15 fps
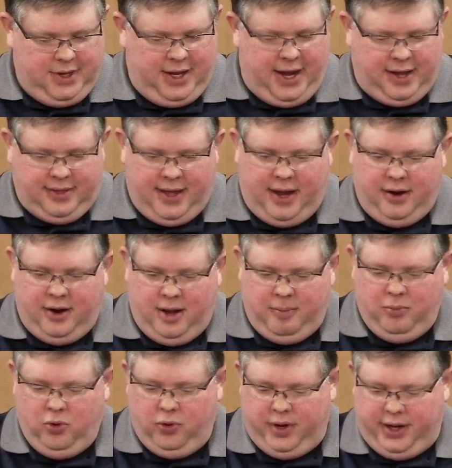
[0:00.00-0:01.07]
And that
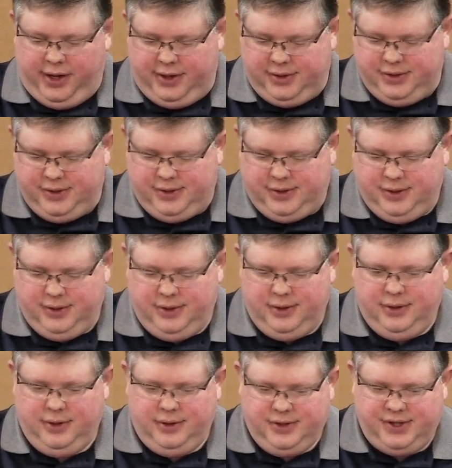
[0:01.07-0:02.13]
number is
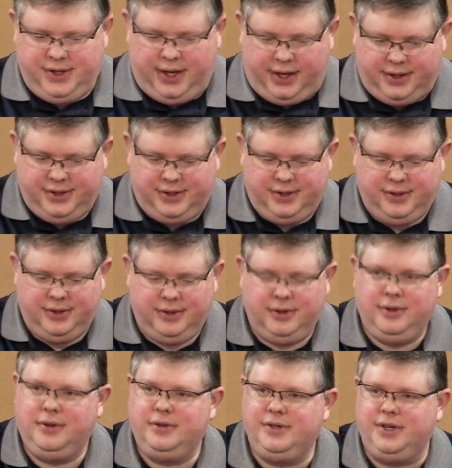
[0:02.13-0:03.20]

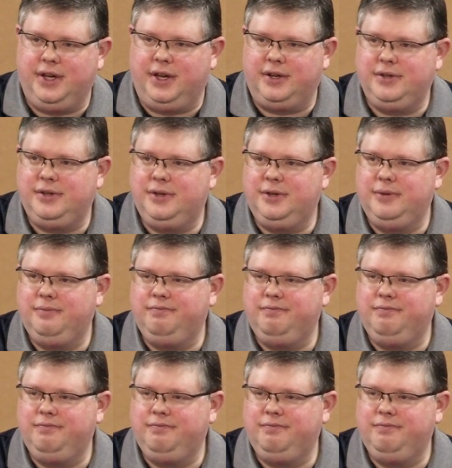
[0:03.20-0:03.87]
666.